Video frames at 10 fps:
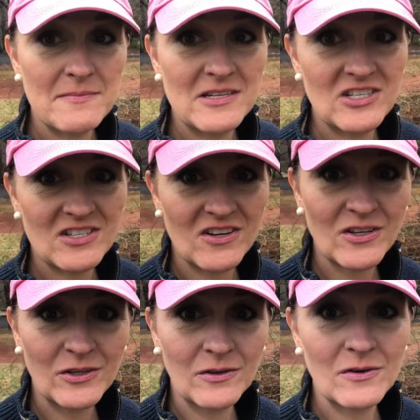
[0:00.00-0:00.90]
images
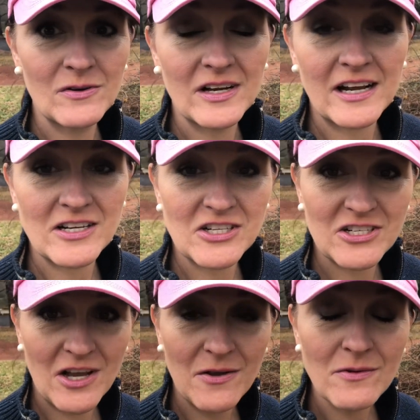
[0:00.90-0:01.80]
on Google and I
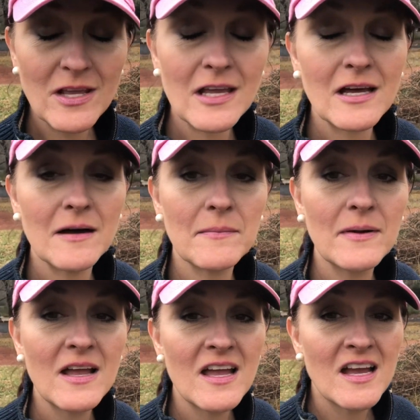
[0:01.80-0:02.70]
showed him